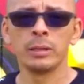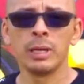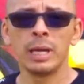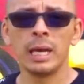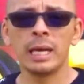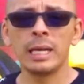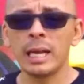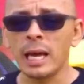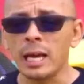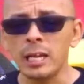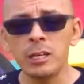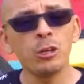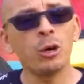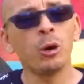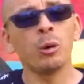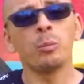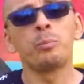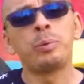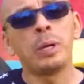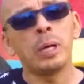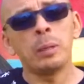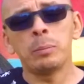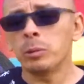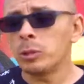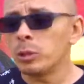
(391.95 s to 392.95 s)
And I know
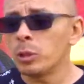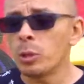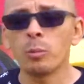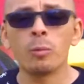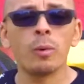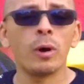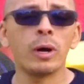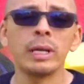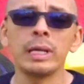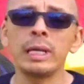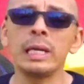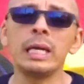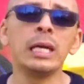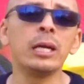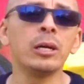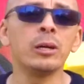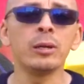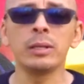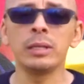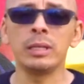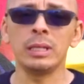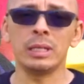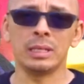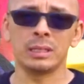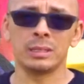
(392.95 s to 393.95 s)
people don't want to hear
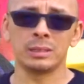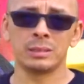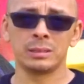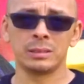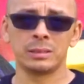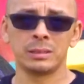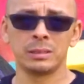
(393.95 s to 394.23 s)
this